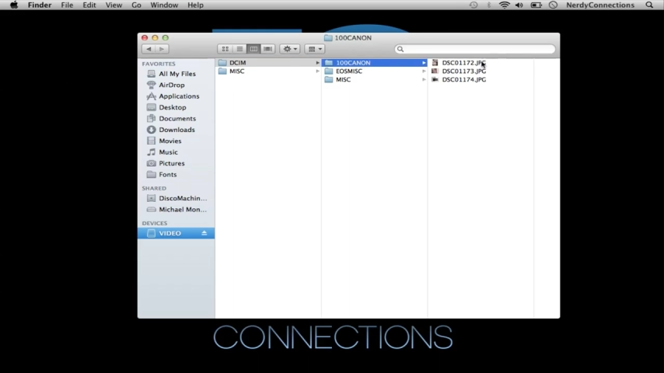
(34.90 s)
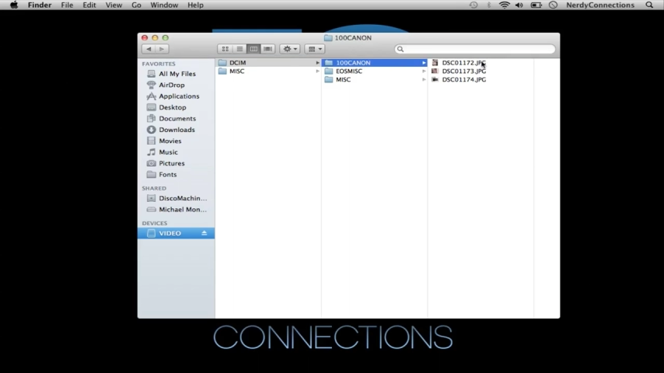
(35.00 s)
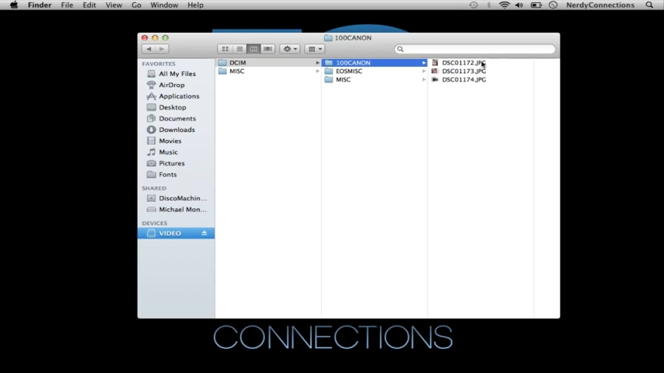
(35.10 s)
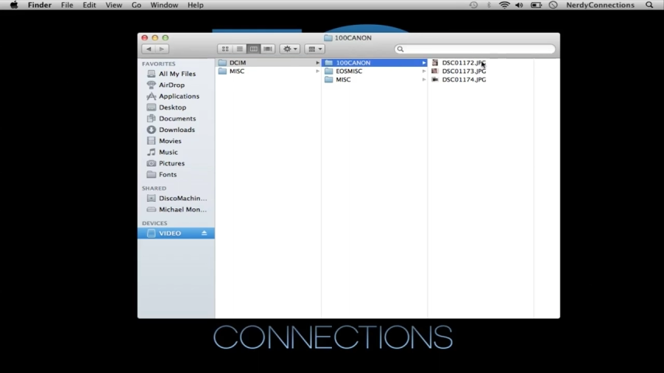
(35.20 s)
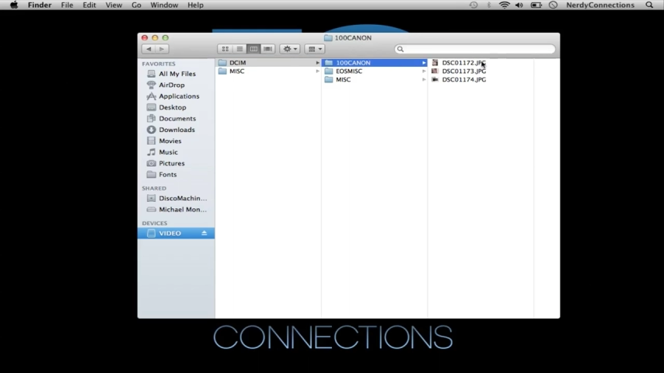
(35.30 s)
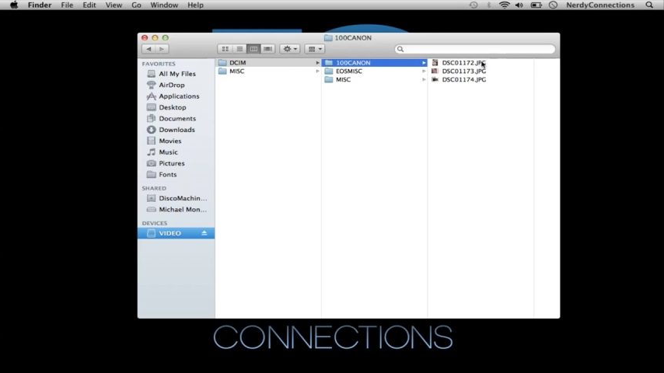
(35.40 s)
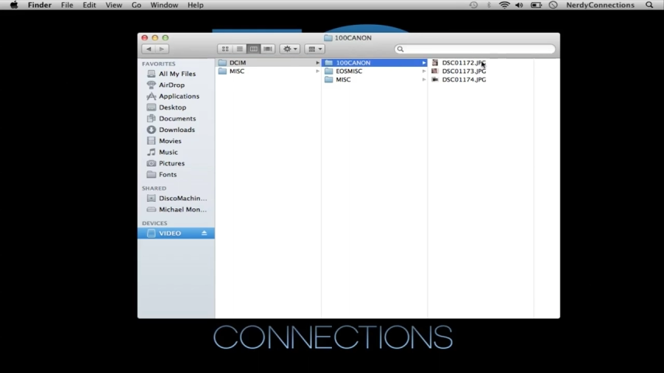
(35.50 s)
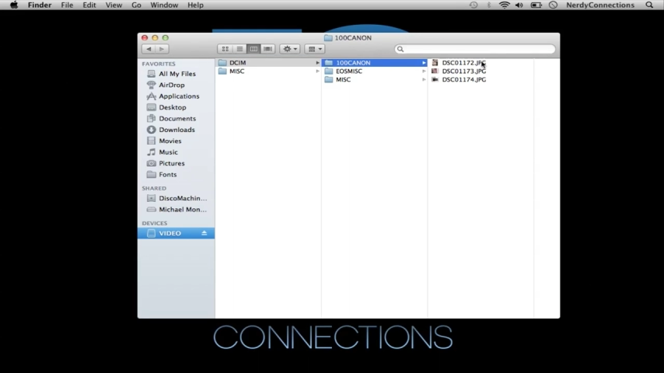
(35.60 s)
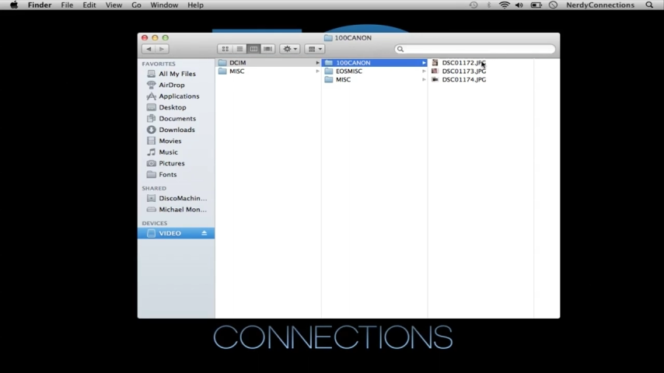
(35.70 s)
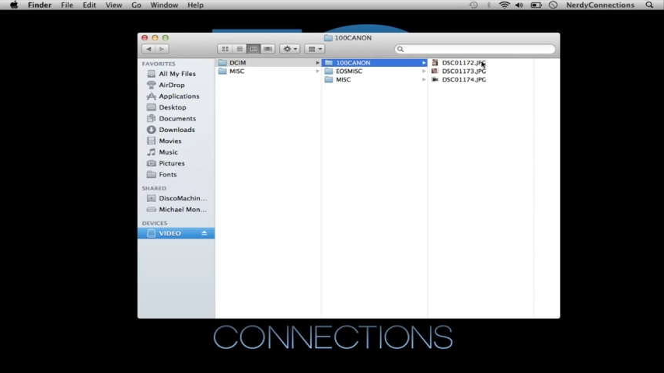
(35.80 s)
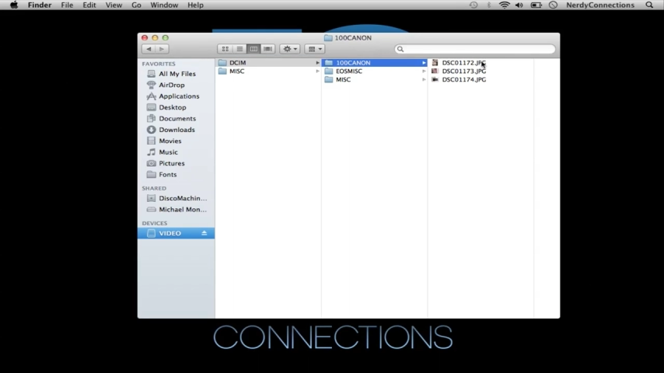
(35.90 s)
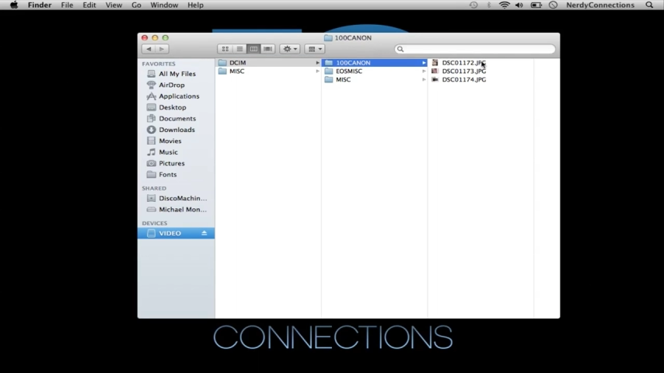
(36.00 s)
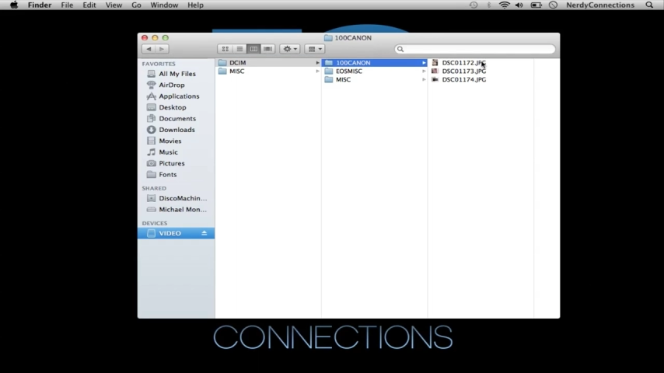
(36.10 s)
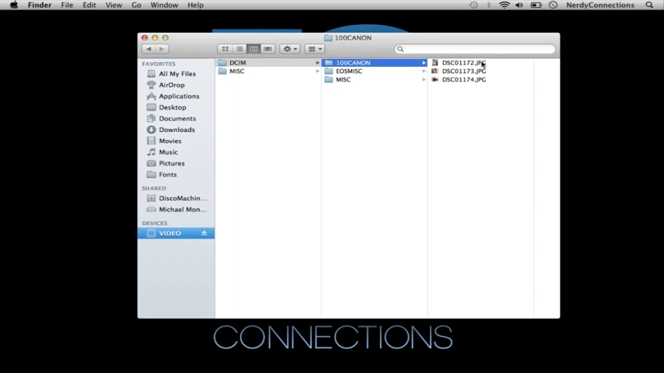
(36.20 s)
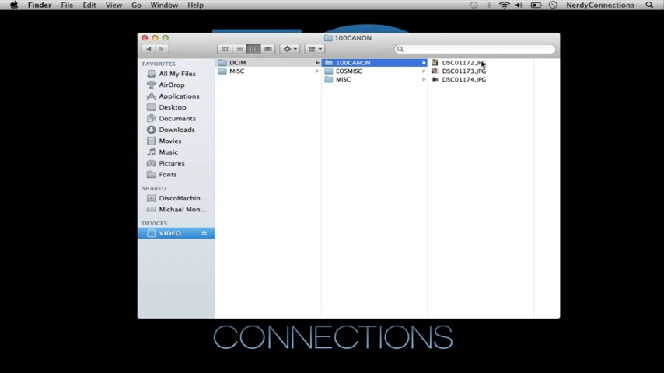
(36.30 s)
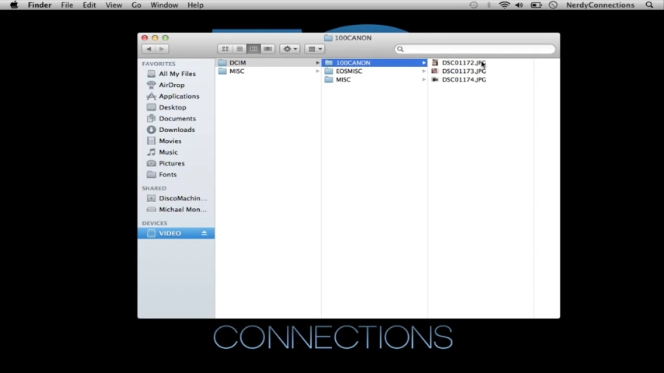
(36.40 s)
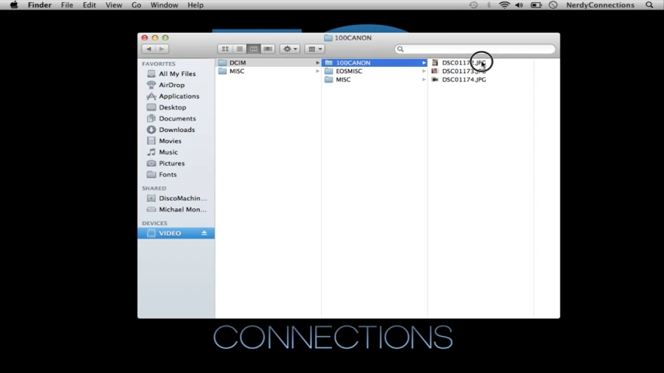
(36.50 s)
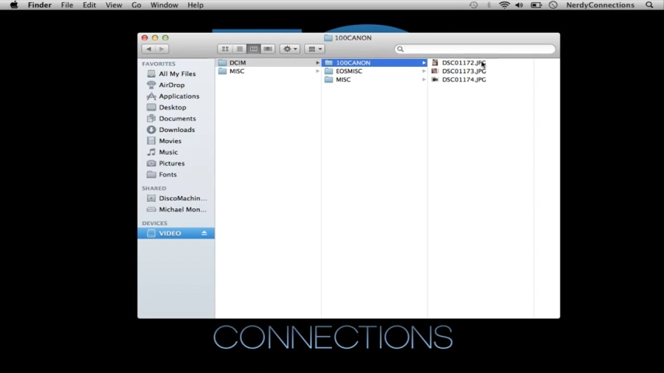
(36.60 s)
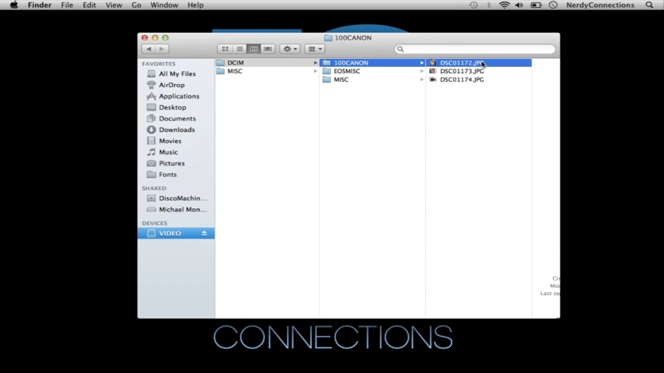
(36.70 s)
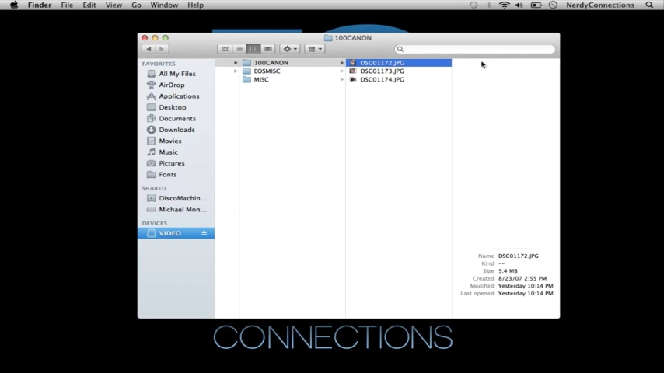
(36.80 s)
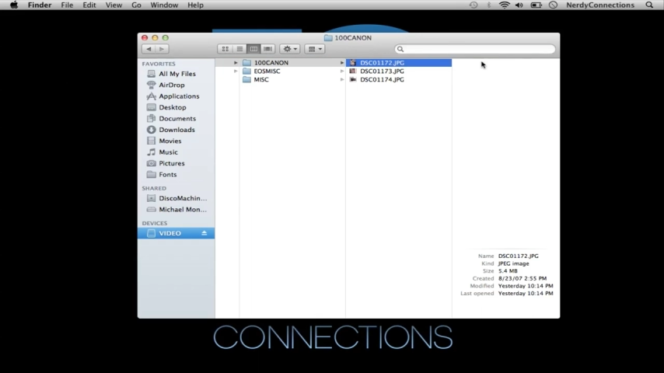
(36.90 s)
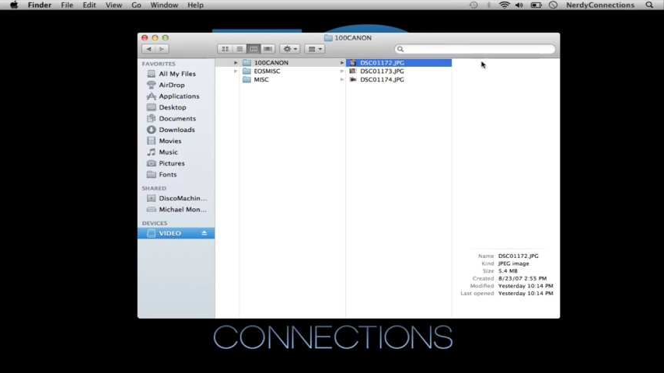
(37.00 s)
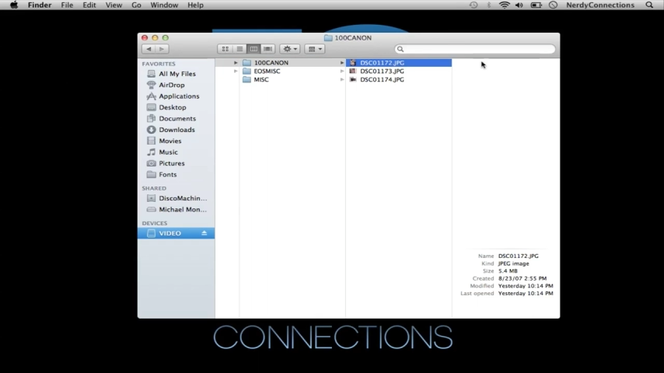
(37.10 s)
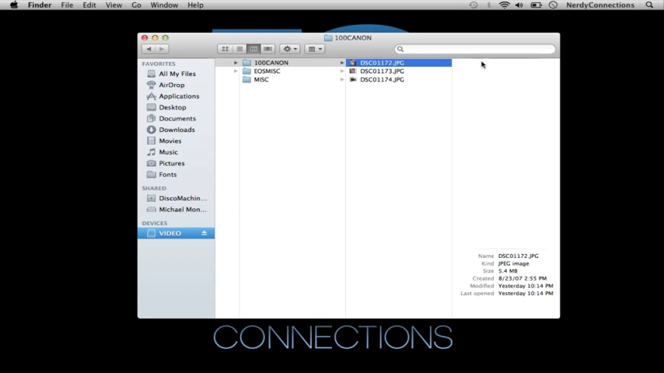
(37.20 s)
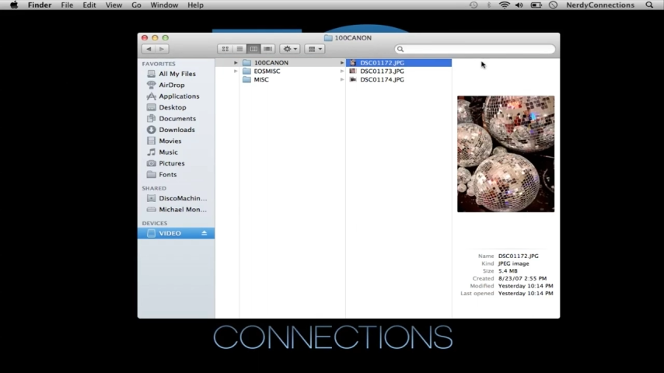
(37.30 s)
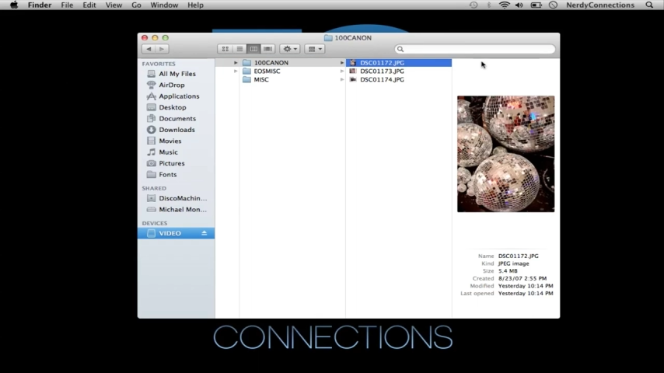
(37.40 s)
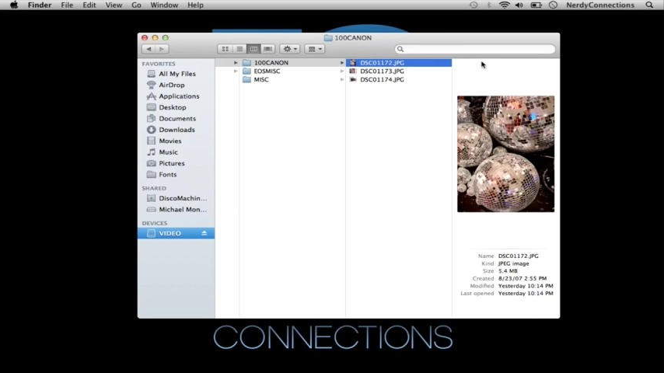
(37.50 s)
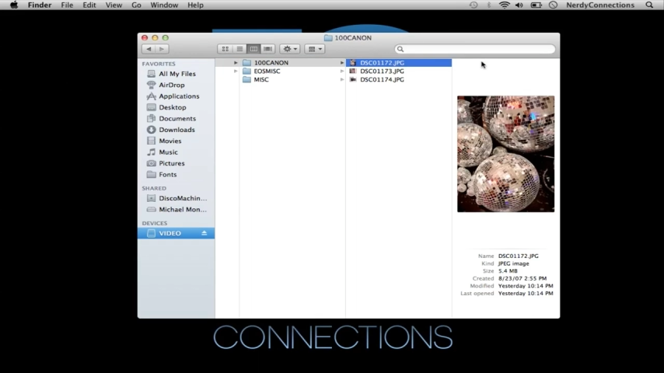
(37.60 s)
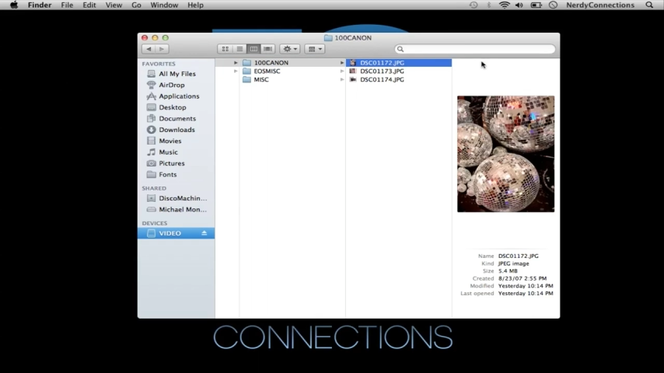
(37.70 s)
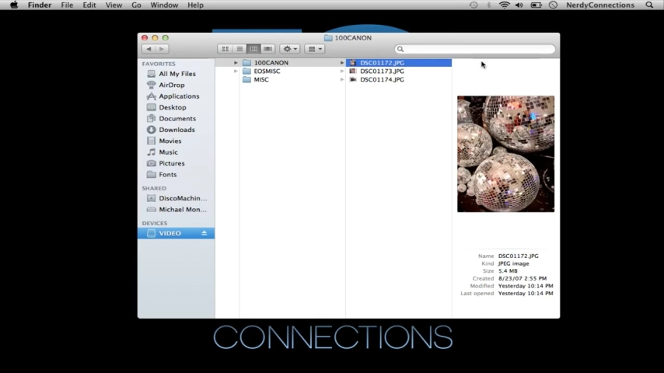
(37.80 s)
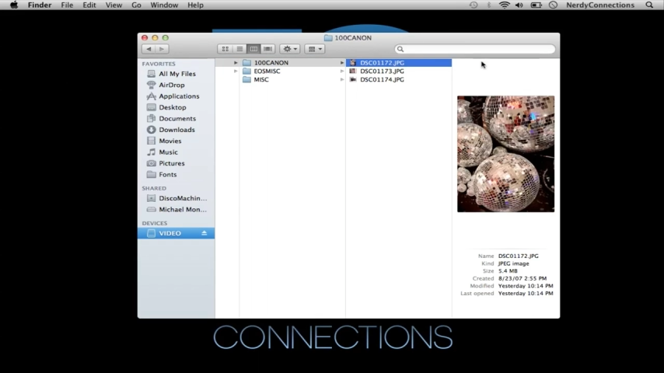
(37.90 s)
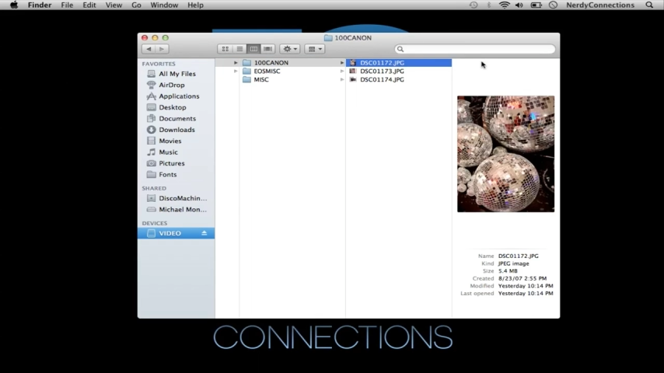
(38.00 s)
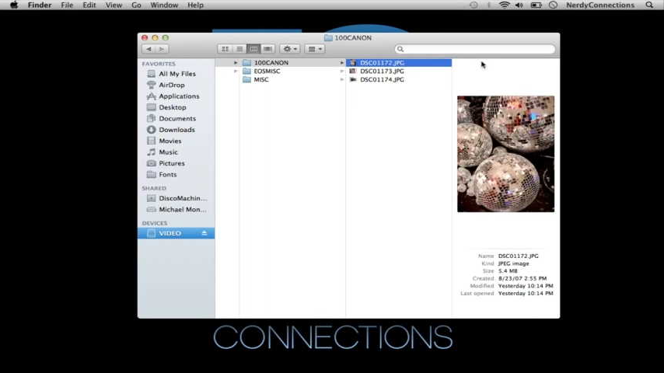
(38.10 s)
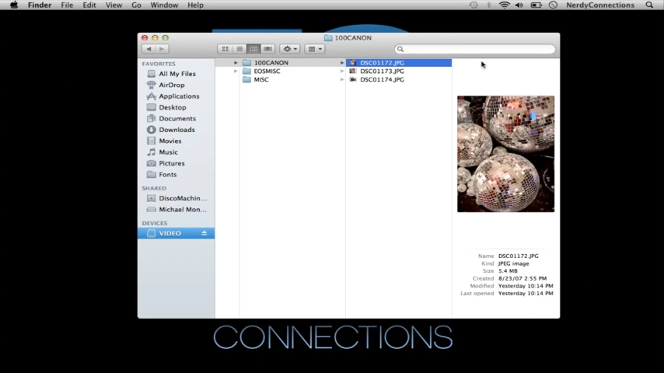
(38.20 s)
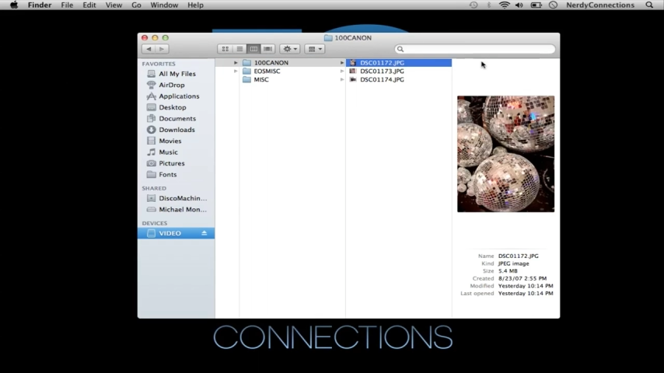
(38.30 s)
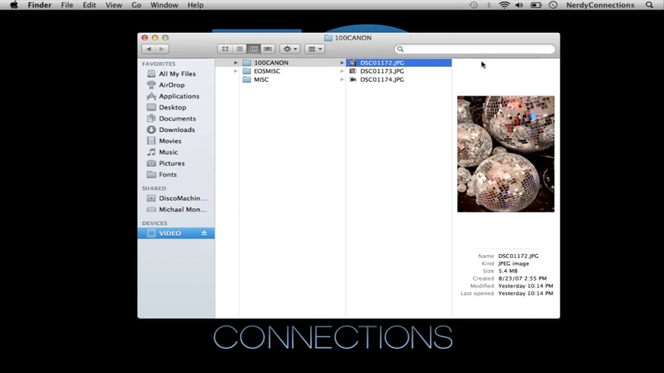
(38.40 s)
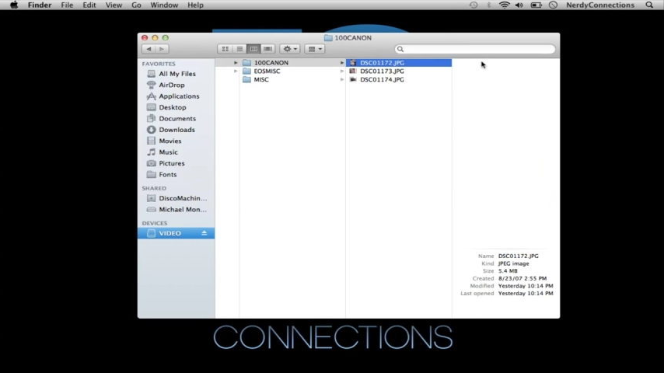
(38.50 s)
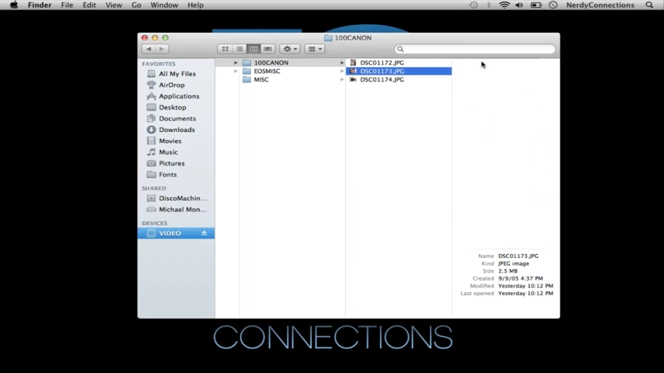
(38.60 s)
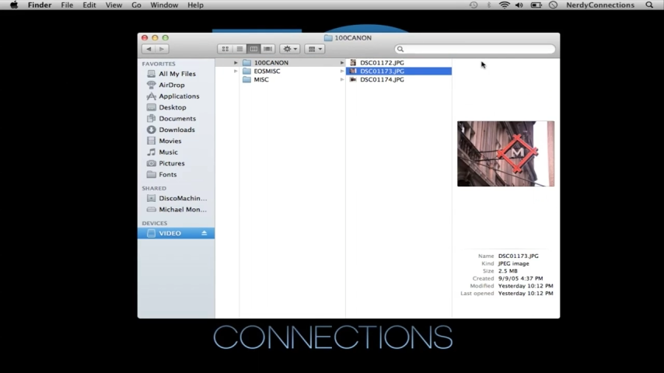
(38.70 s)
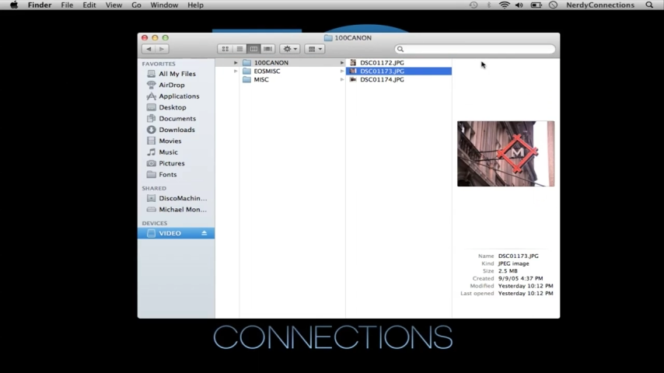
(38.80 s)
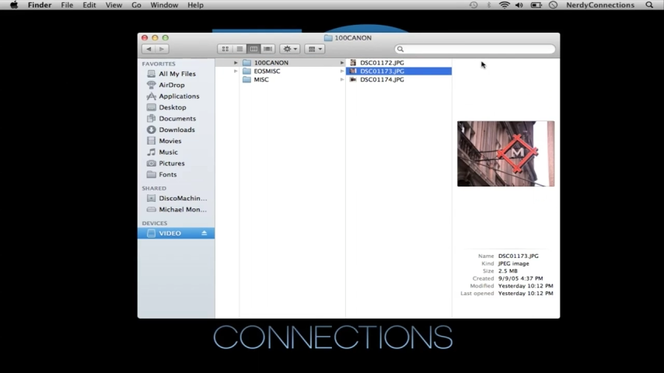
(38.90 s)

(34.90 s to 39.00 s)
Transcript: (no speaker visible)